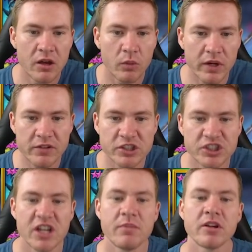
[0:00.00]
Whenever this
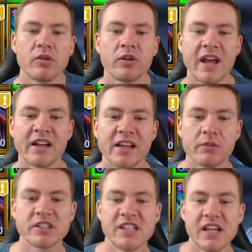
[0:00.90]
champion or an ally
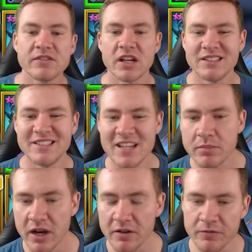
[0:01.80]
receives a
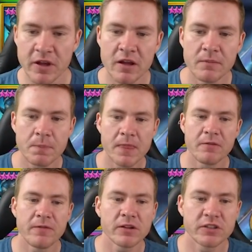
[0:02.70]
debuff,
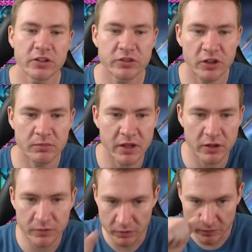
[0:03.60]
fills their turn meter
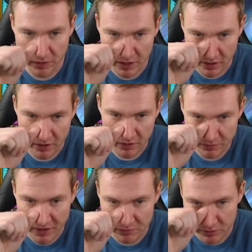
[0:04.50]
for uh,
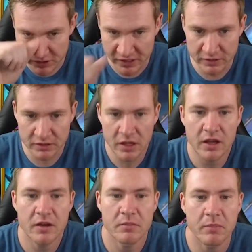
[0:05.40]
five uh, percent
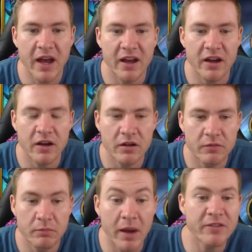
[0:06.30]
by
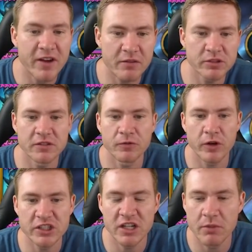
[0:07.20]
by five percent for
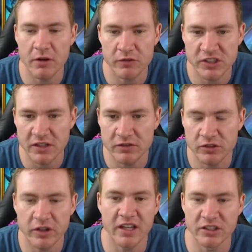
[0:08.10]
each debuff received.
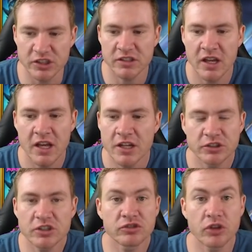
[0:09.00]
So again, just
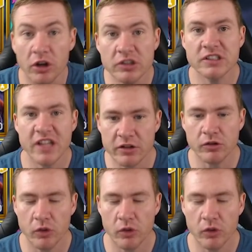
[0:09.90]
just turn cycle